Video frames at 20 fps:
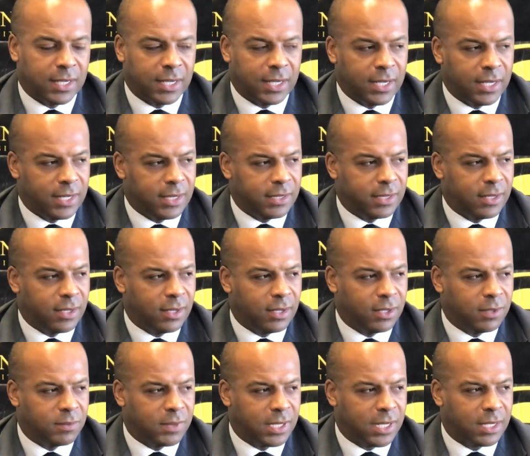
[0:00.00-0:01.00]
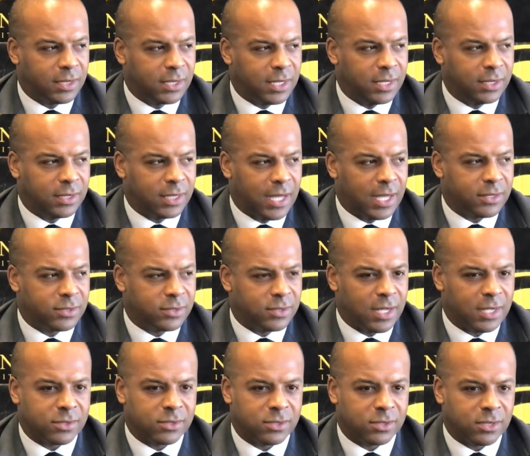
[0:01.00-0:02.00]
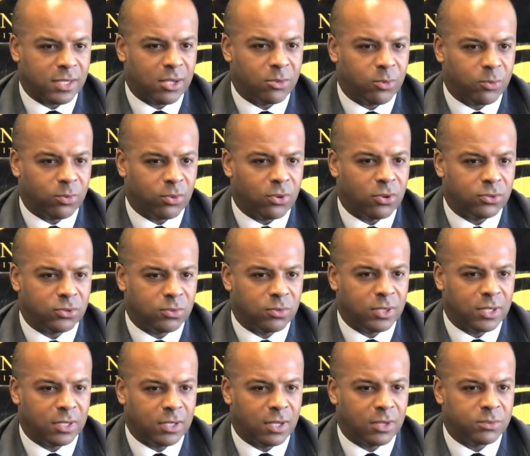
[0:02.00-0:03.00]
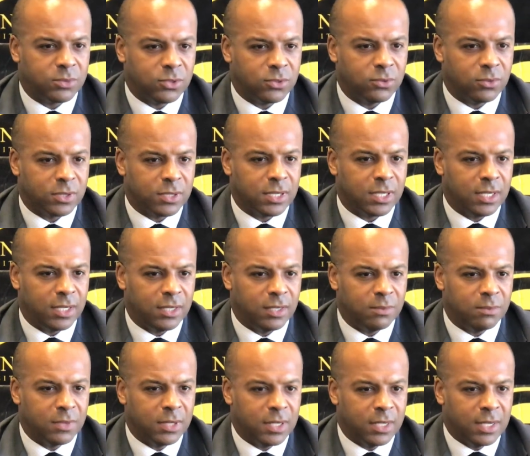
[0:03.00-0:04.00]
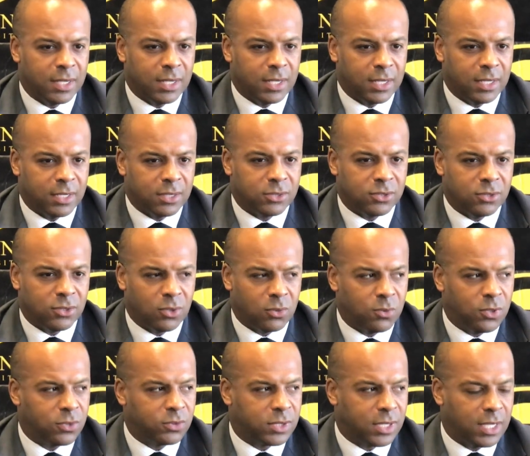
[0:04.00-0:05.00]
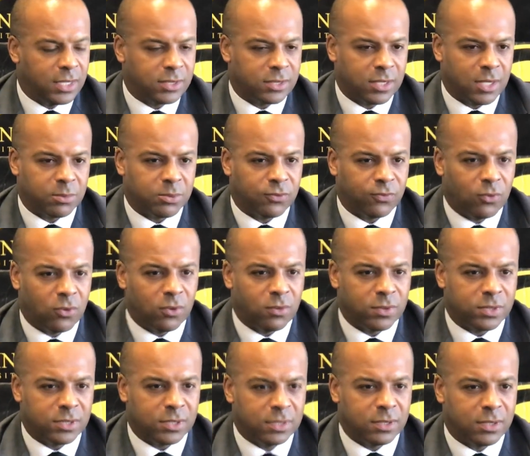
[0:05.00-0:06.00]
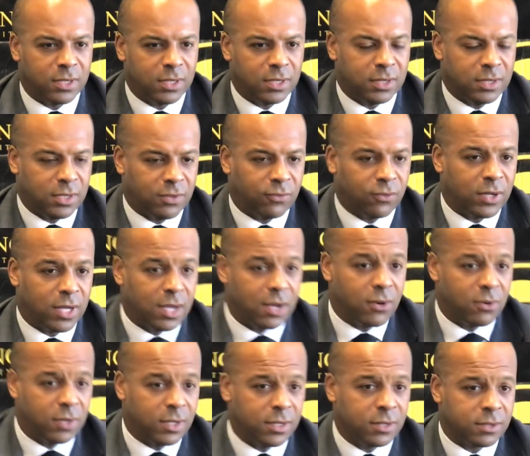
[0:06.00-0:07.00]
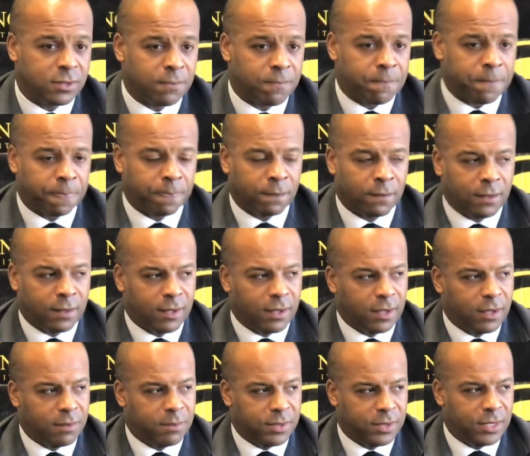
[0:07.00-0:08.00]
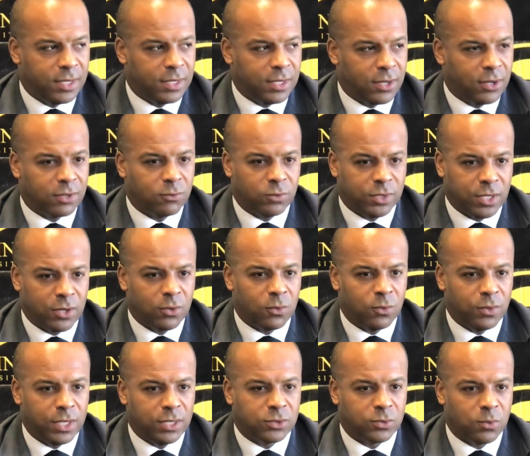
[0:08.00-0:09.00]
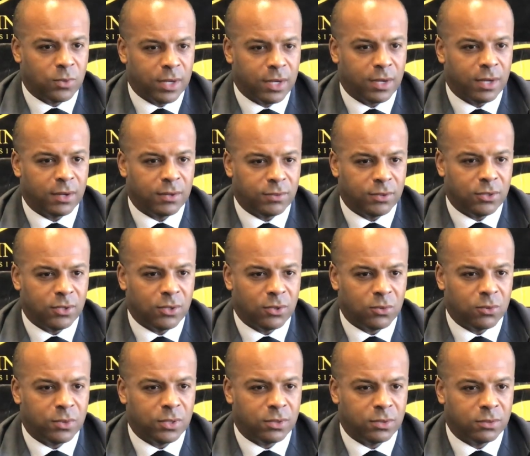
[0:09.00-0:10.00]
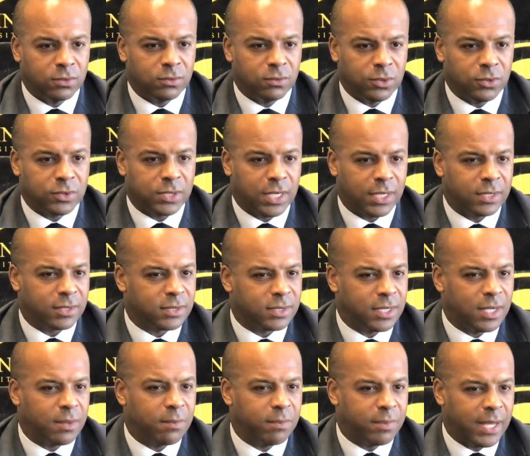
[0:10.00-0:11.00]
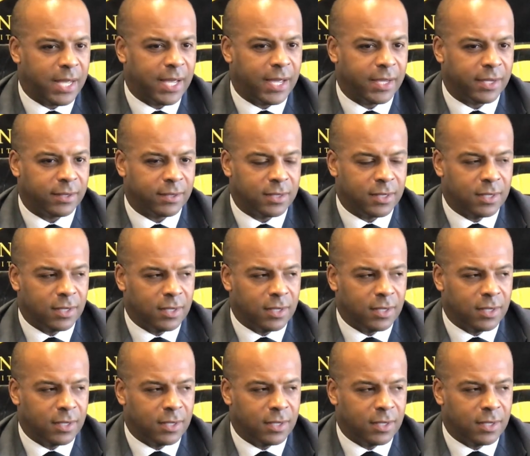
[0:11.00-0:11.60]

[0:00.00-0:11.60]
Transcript: And I think that's the same approach when it comes to a team, is, you know, we'll take steps forwards in different areas. But then there are weeks where, you know, we'll take a step back.